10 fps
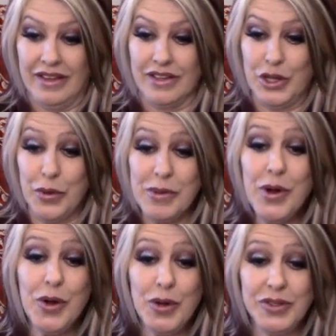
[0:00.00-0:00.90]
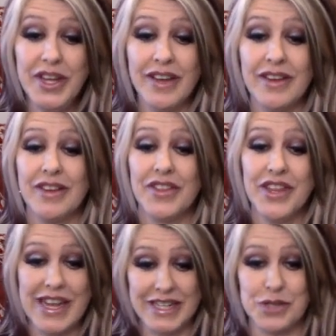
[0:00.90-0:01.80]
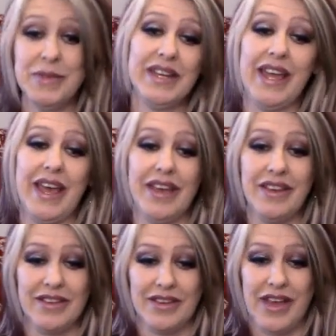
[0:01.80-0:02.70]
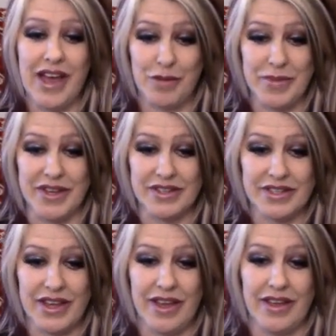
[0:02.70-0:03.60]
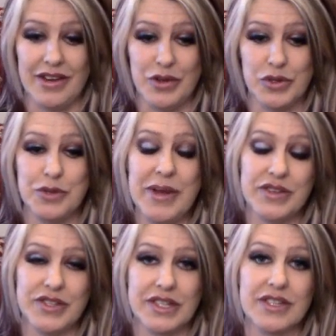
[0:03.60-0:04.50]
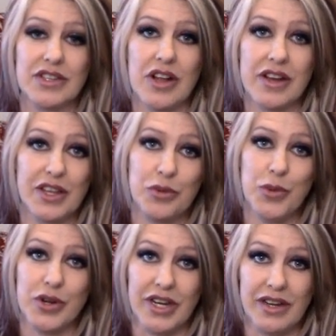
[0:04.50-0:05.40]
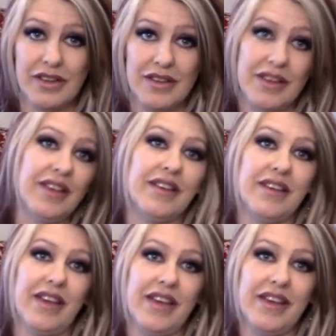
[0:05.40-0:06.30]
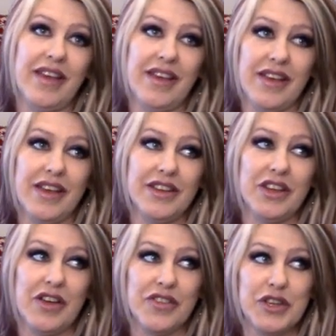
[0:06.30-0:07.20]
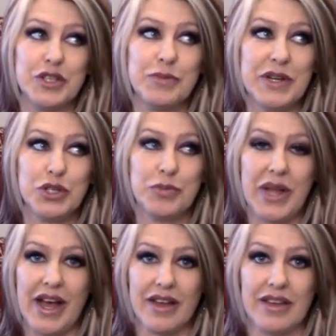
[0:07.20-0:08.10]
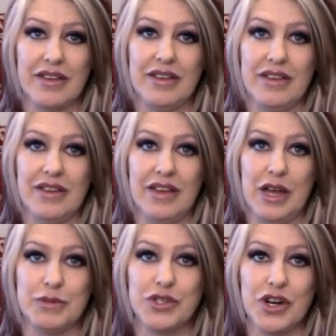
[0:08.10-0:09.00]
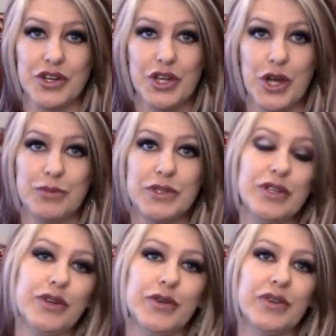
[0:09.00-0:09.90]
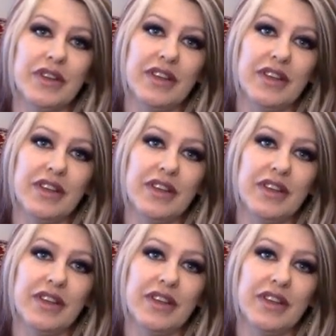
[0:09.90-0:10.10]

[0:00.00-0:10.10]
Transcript: Lo and behold, the next Monday happened, and it was about 6 o'clock in the morning, and everything's pitch black. I'm starting to come to,